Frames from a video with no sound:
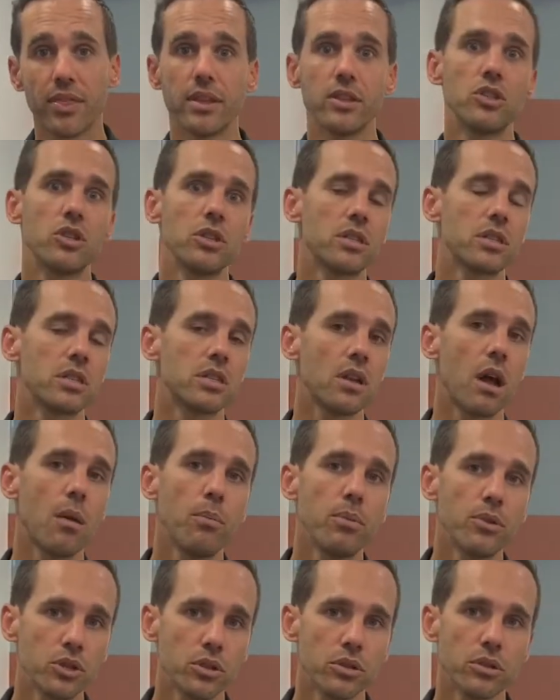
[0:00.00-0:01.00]
then just stop
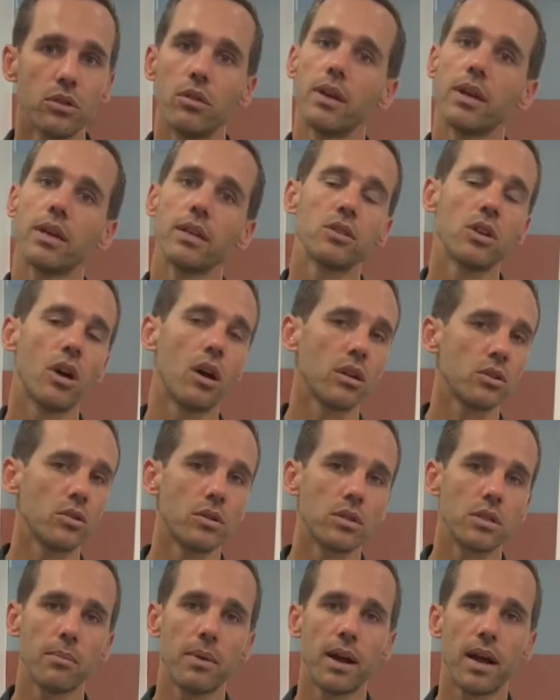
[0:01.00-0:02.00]
what you're doing, talk to
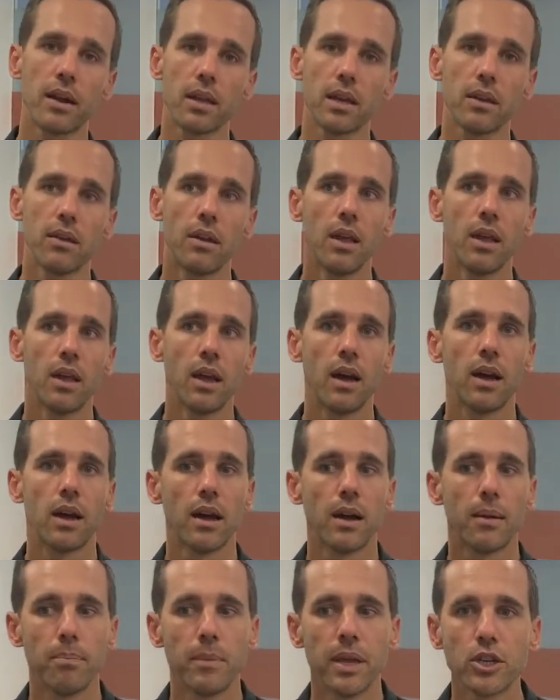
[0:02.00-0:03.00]
us about
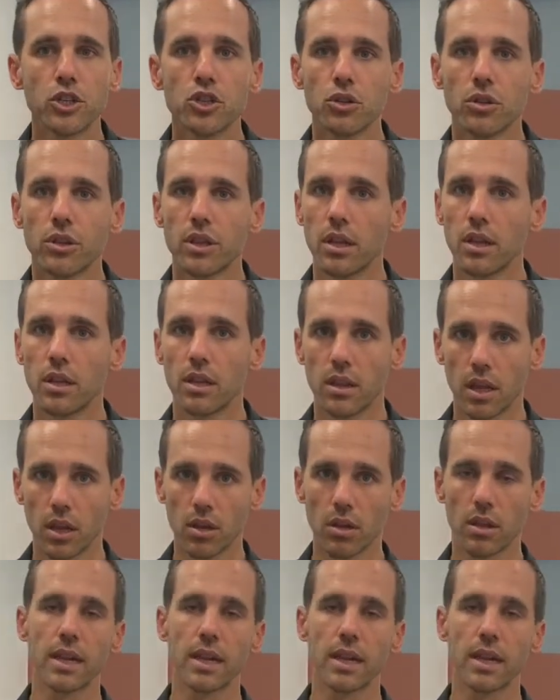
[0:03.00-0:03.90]
it, make sure that you let